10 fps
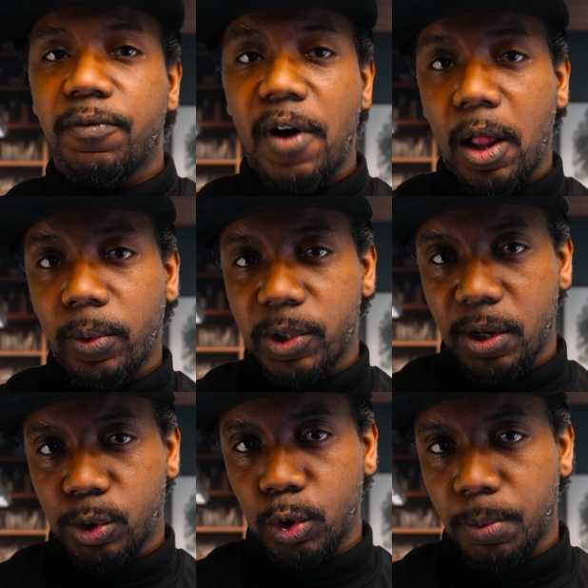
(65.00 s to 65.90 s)
followers on
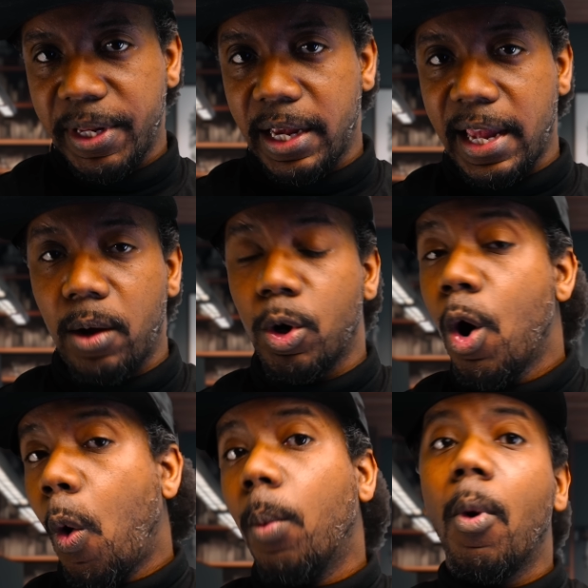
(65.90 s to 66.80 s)
a social media account,
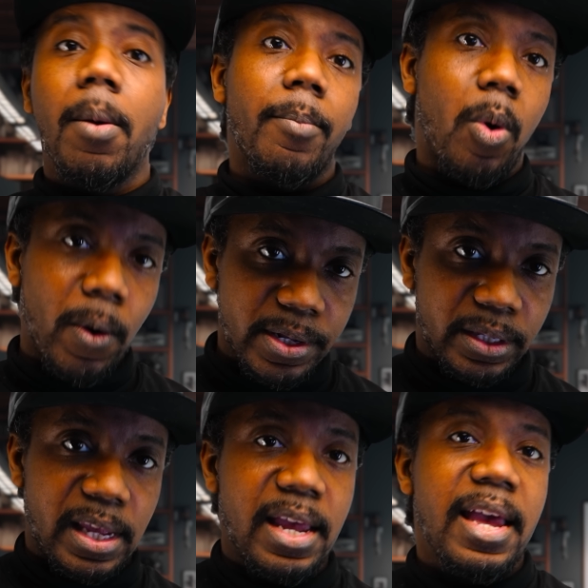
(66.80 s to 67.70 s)
or more
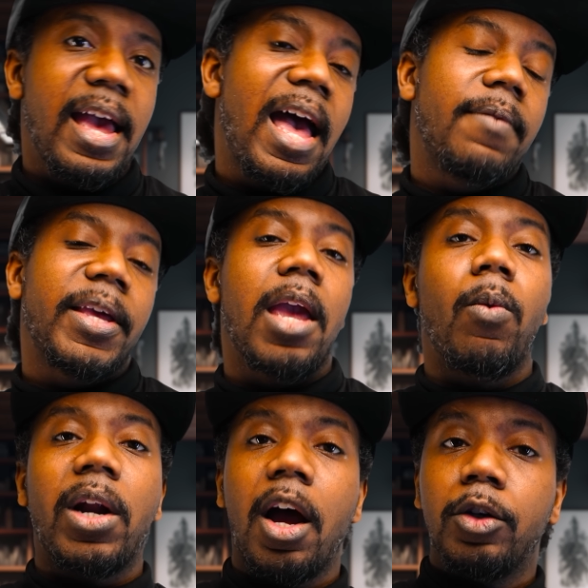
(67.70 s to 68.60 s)
importantly, having a
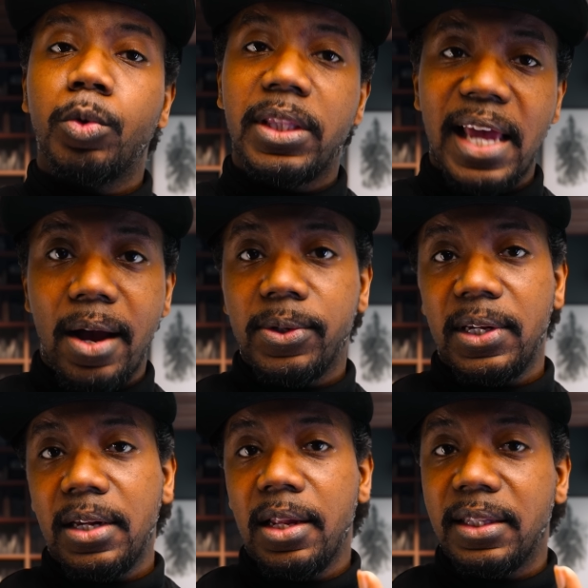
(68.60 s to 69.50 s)

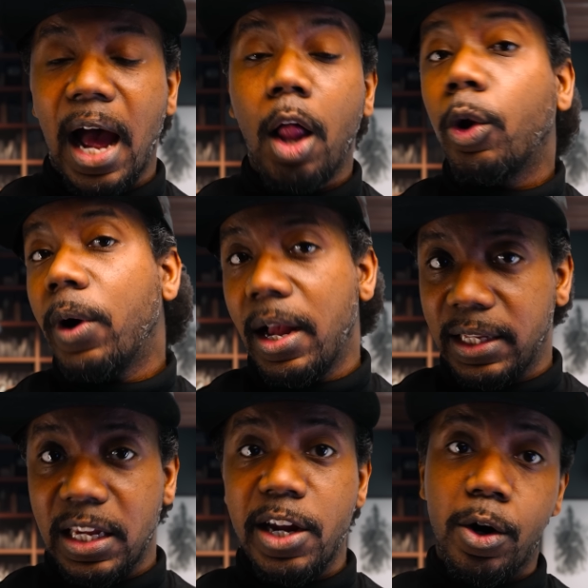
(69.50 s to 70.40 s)
$100,000 a
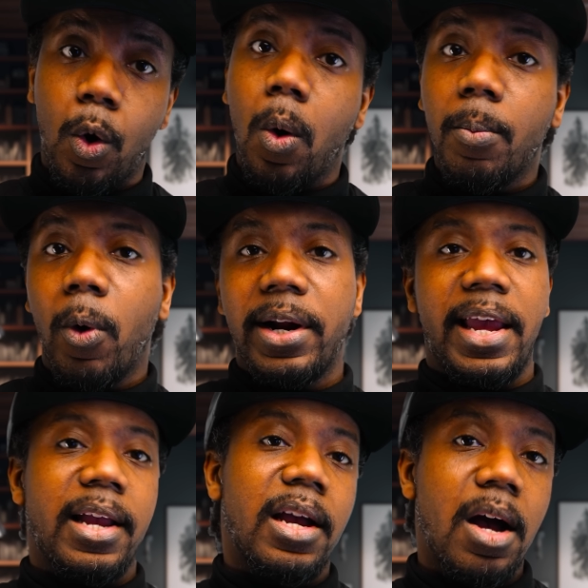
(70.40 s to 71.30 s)
year or more
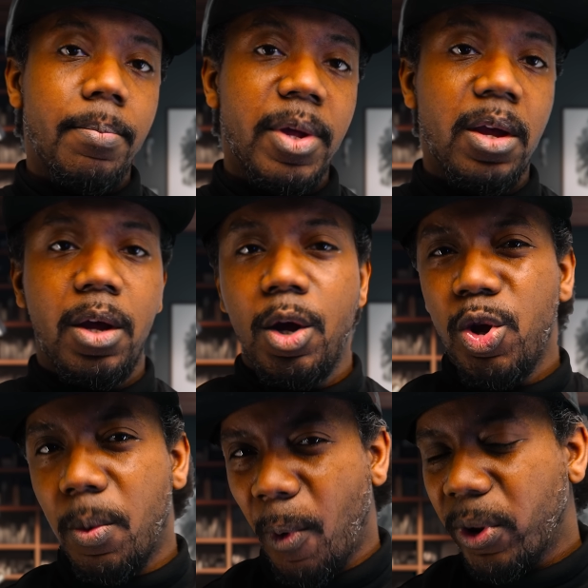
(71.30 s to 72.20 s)
income,
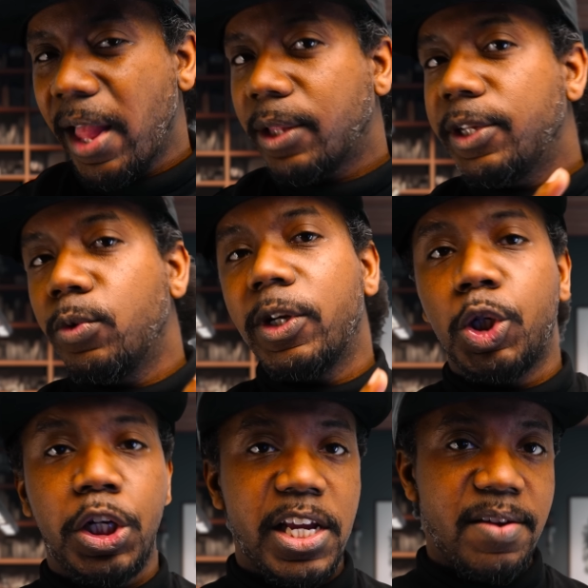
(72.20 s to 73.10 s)
you're more likely to
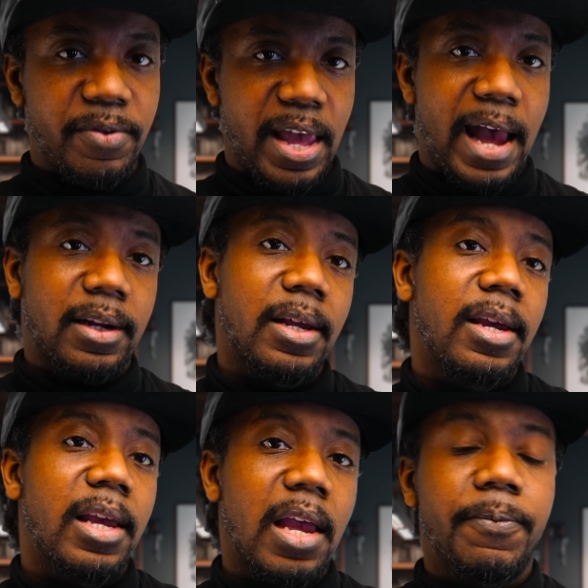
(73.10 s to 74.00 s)
achieve that
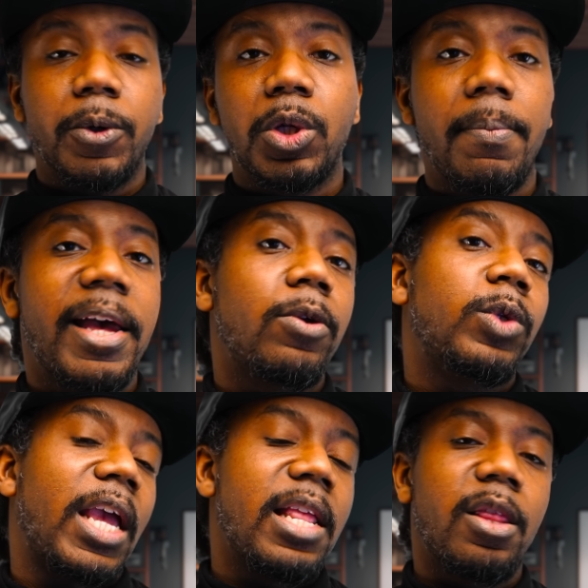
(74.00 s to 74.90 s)
if you're somebody
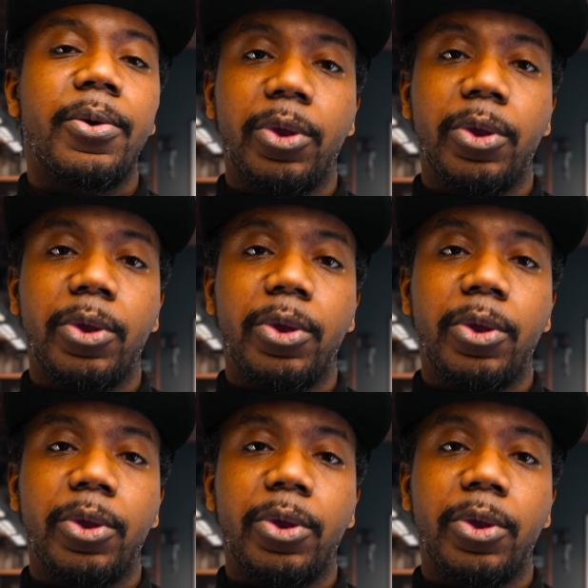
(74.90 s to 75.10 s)
who's in their